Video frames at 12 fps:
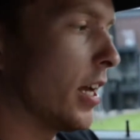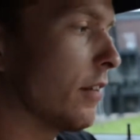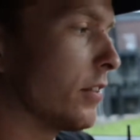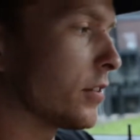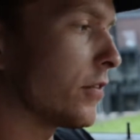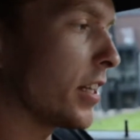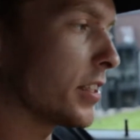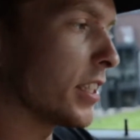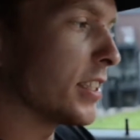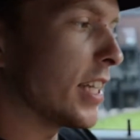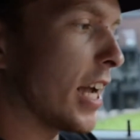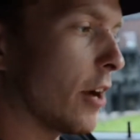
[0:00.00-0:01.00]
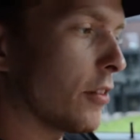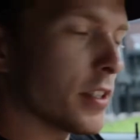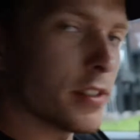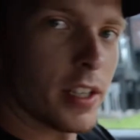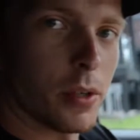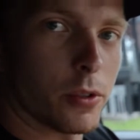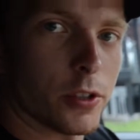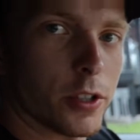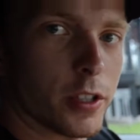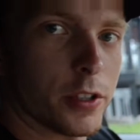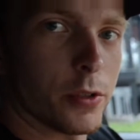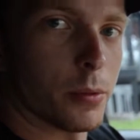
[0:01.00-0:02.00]
if it's facing down, this thing will
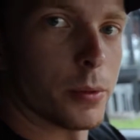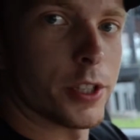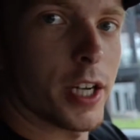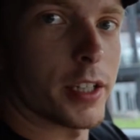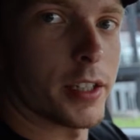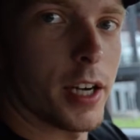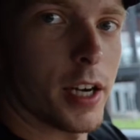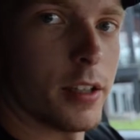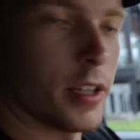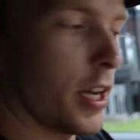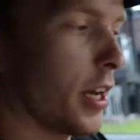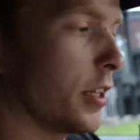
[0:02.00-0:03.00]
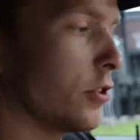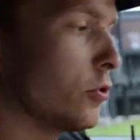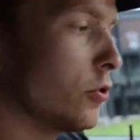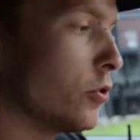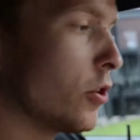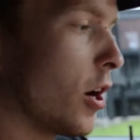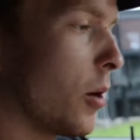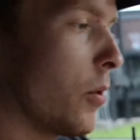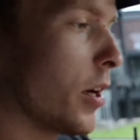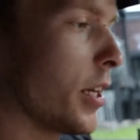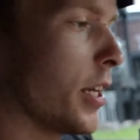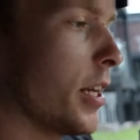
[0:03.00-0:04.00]
turn into a projectile and you do not
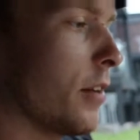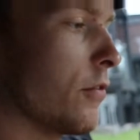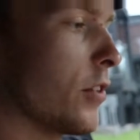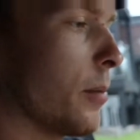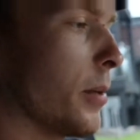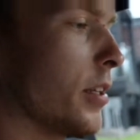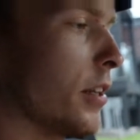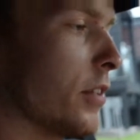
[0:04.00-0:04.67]
want to get hit from it.